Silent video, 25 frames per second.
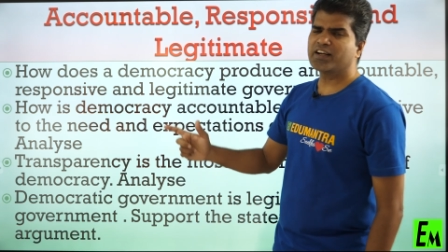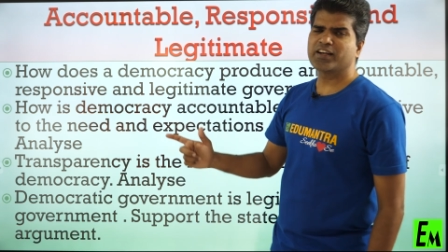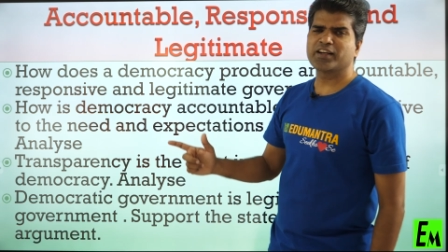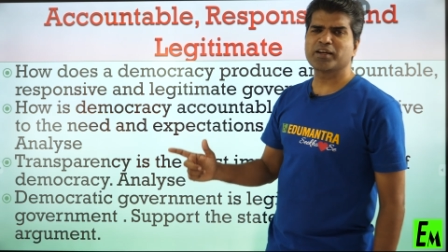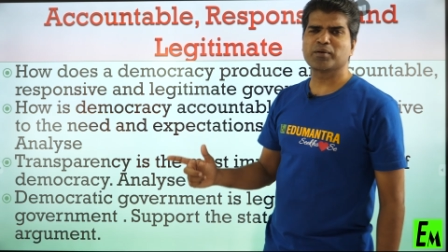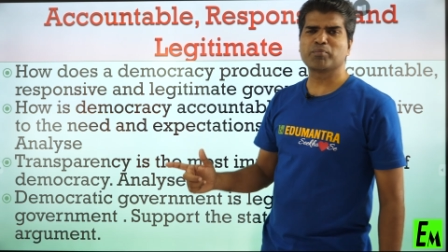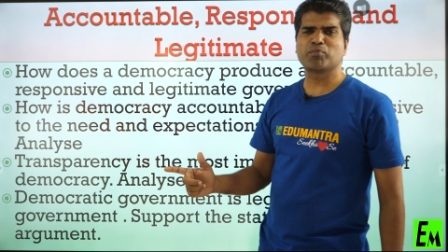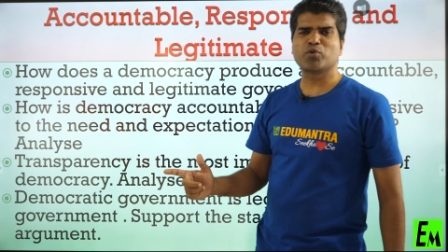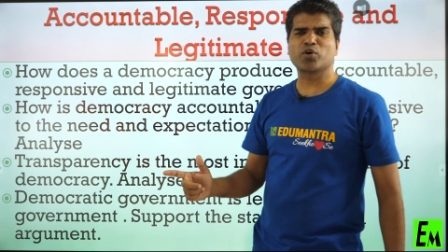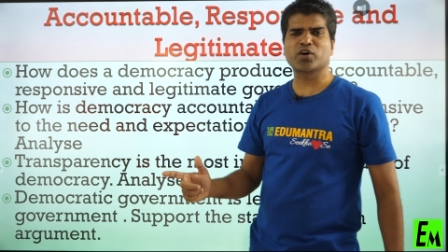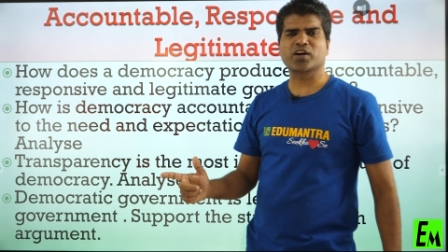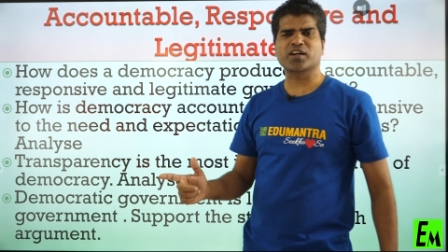
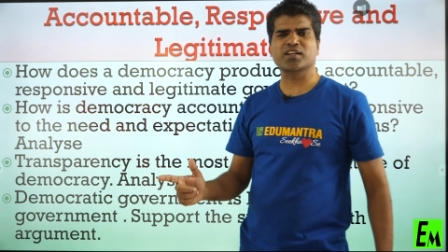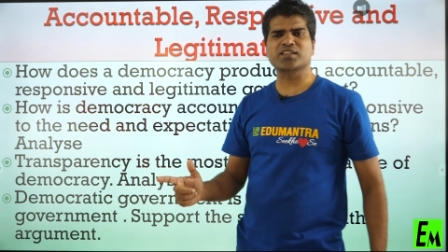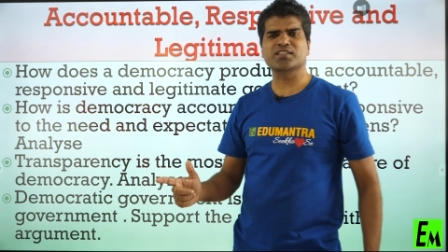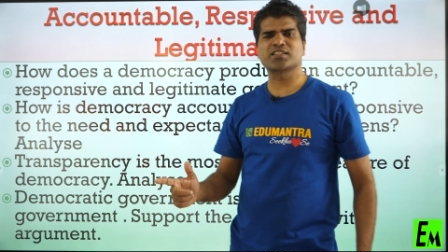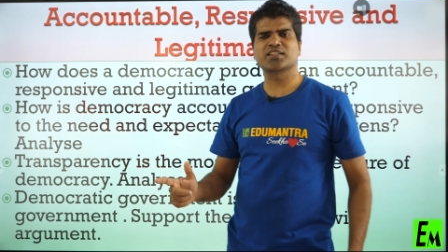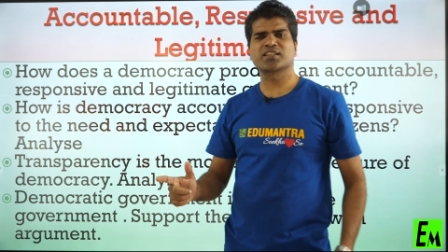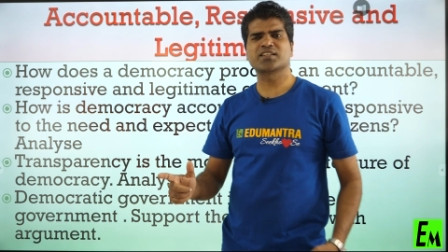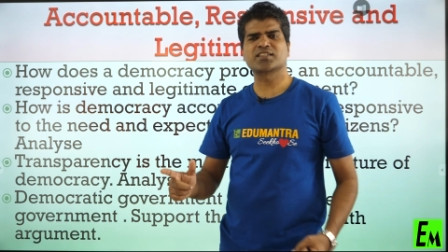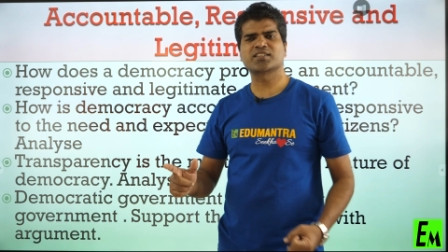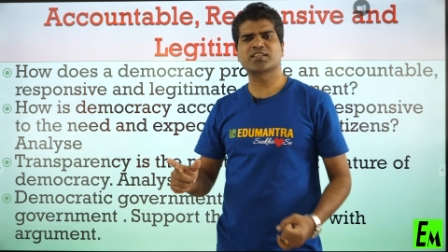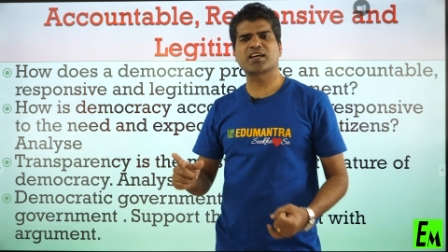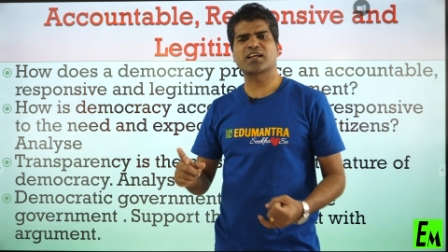
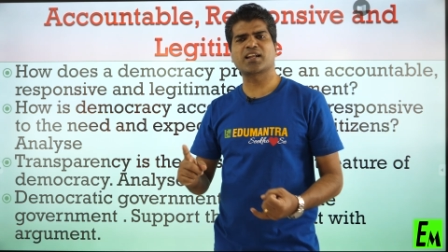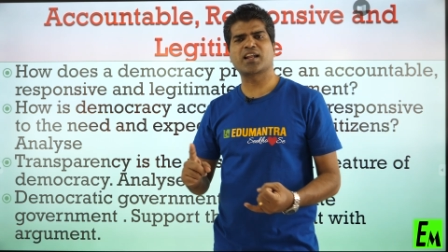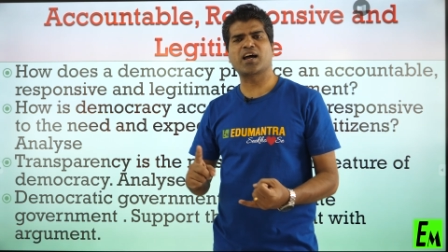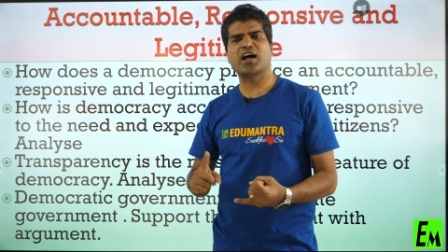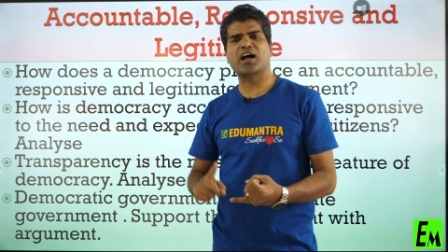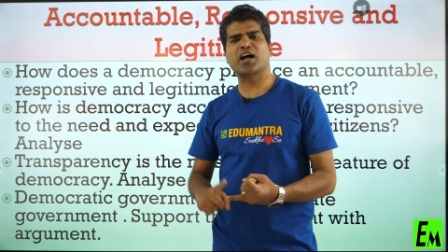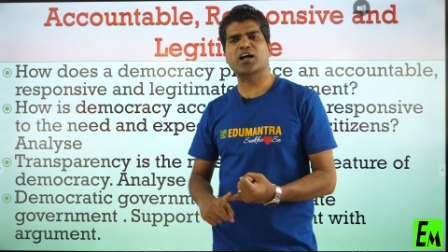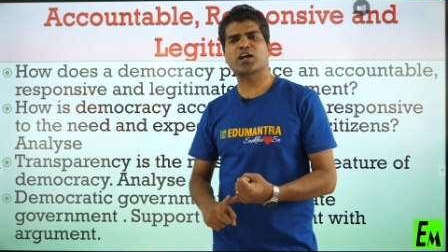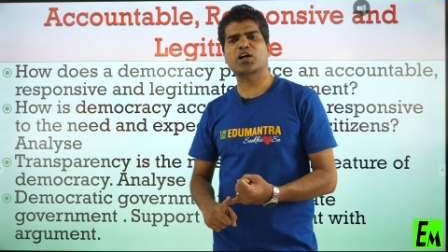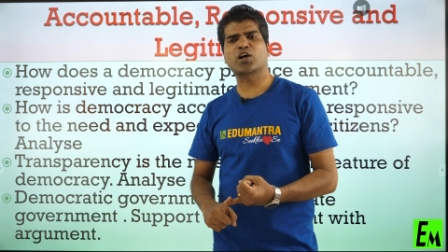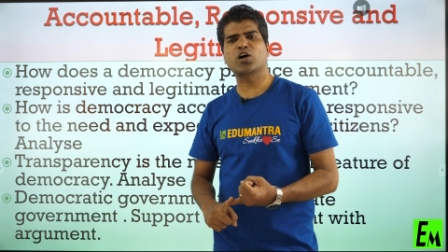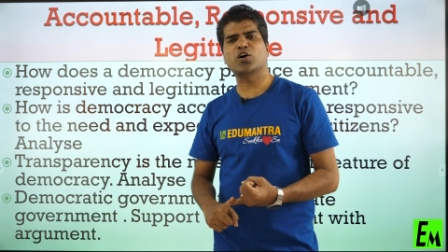democracy is an
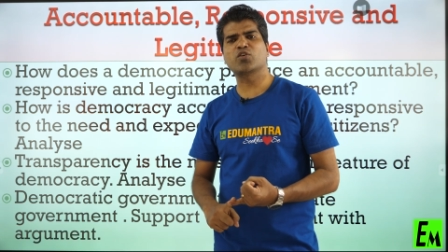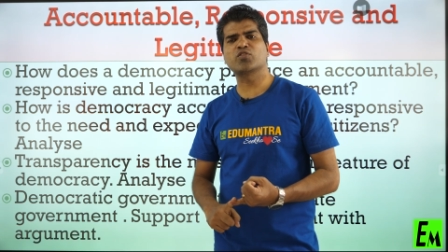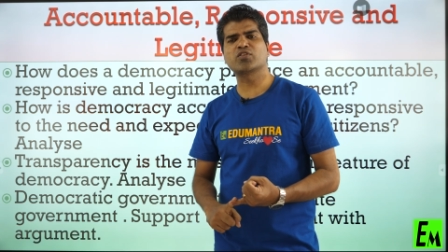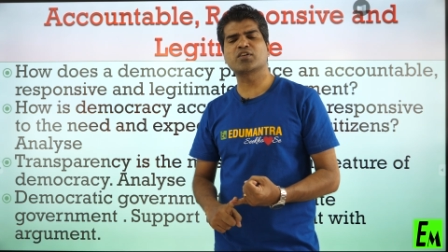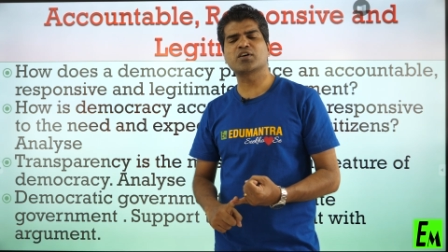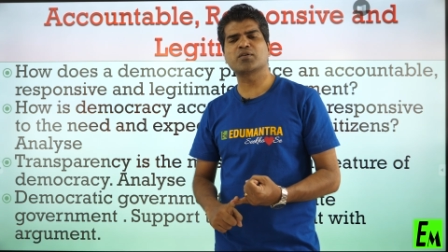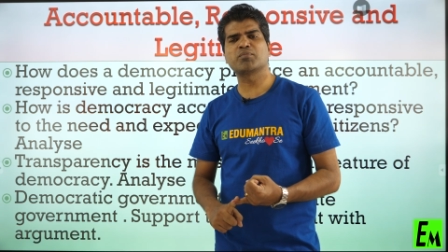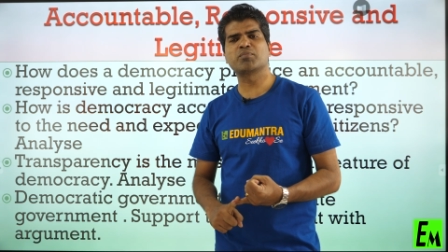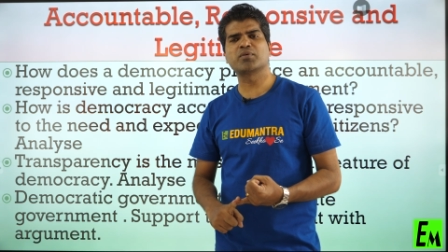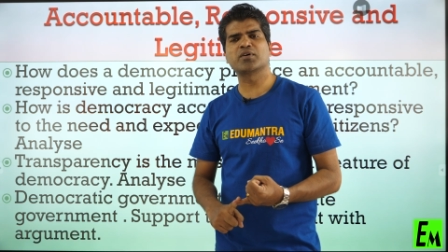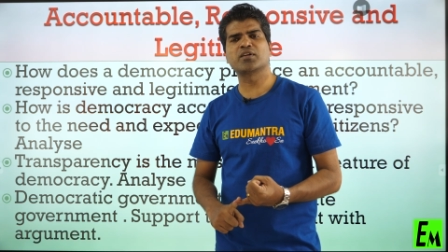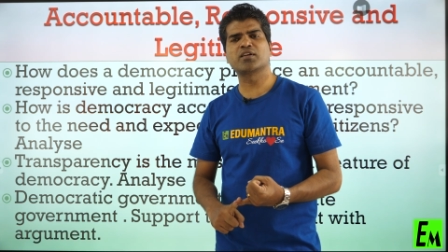
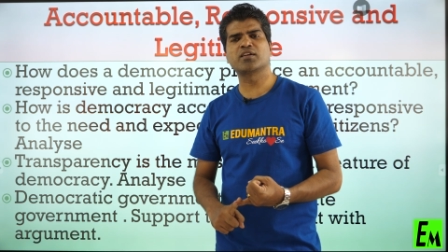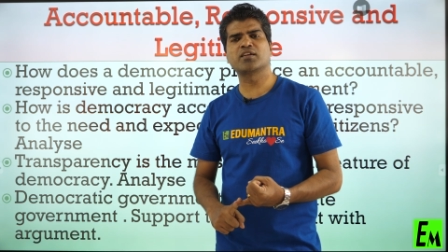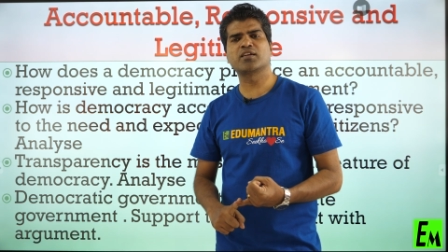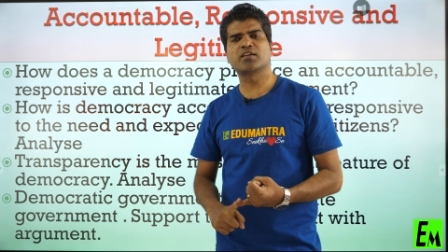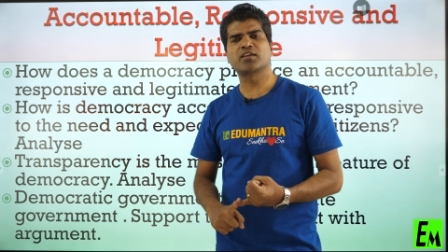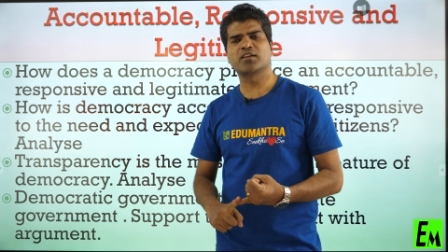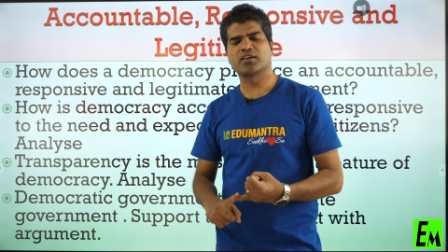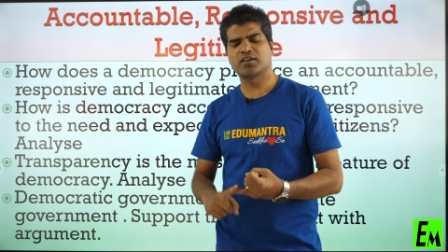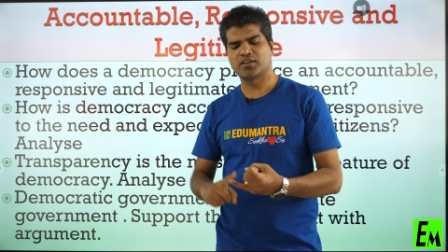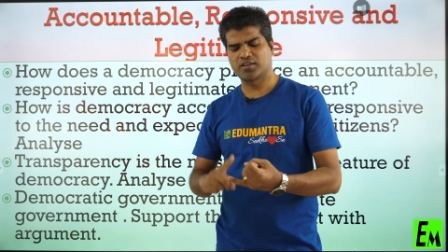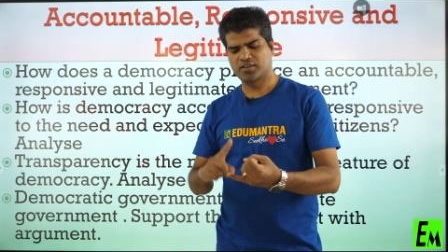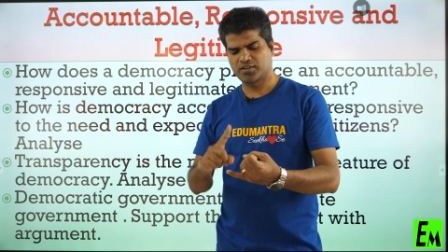
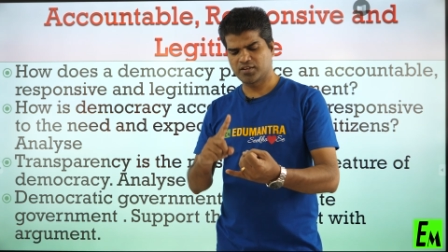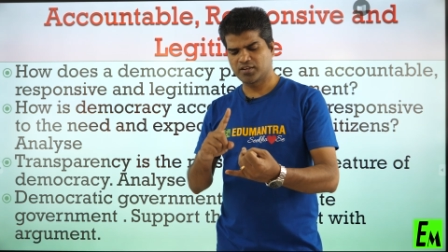accountable,